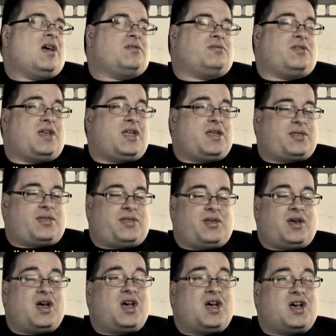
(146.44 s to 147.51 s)
The
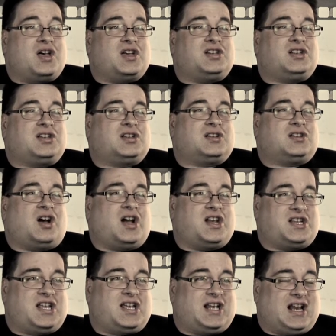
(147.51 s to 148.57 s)
third
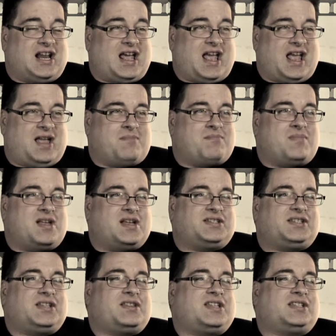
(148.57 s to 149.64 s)
ID claim
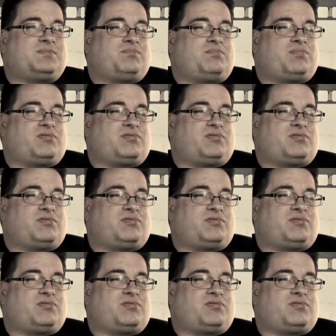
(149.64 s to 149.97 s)
is that this